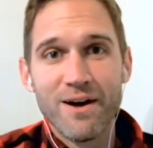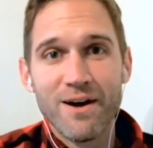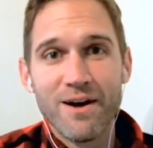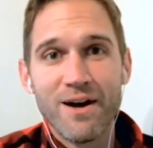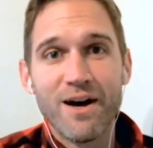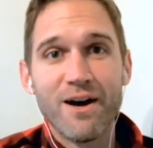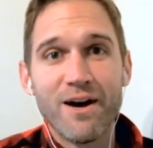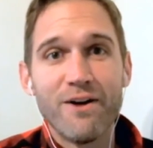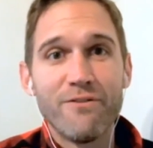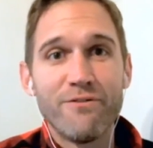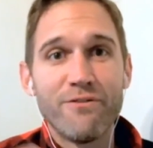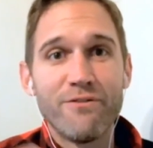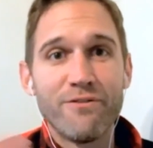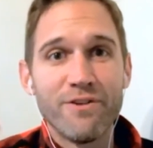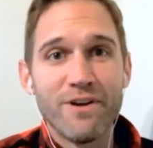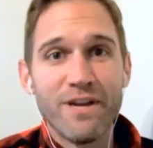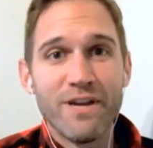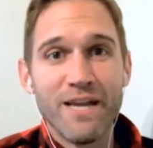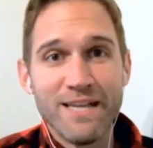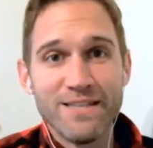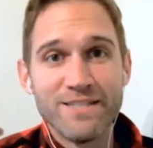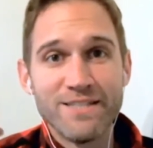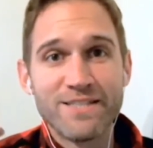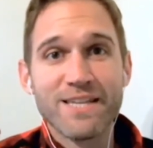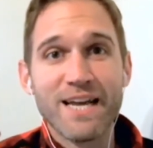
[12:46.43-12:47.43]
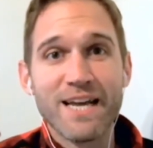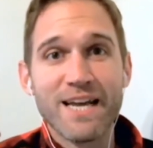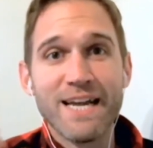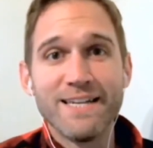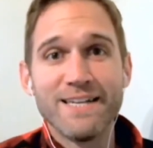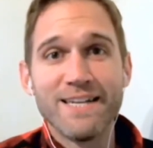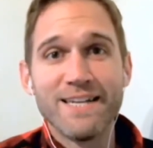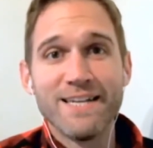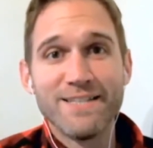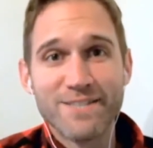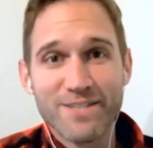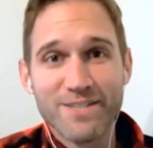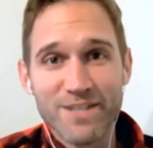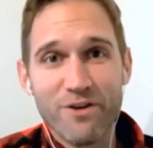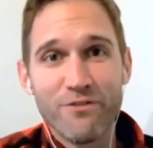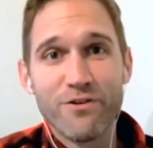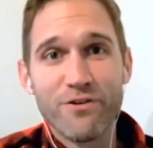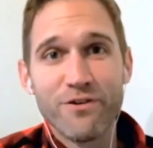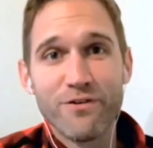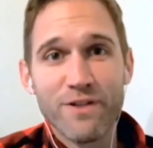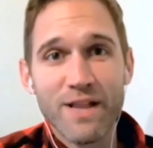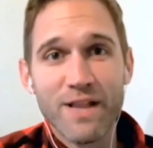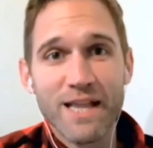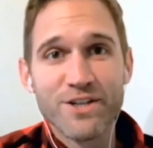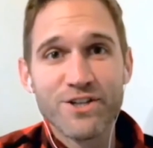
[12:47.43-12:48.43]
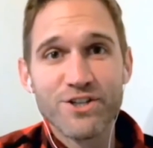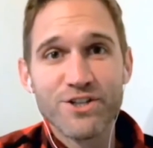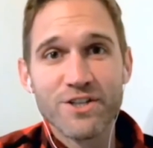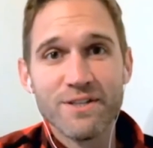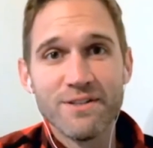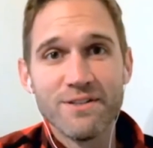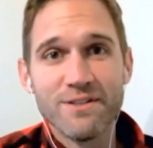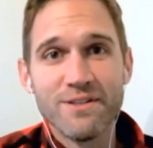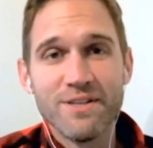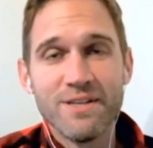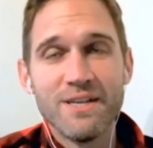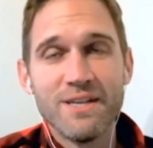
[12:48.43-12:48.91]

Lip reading: of insight and self-reflection.